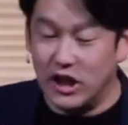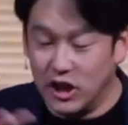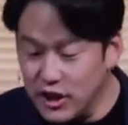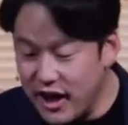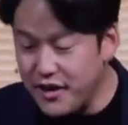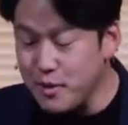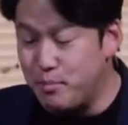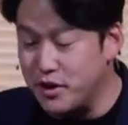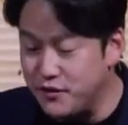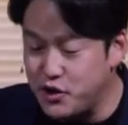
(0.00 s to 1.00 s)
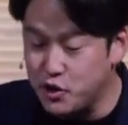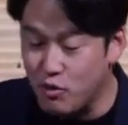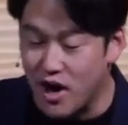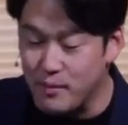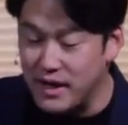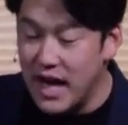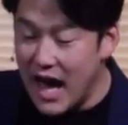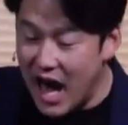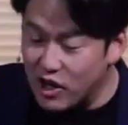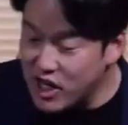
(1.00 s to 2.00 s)
look at the book of Deuteronomy?
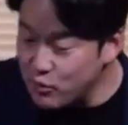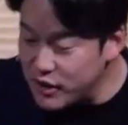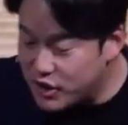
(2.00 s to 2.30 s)
How can we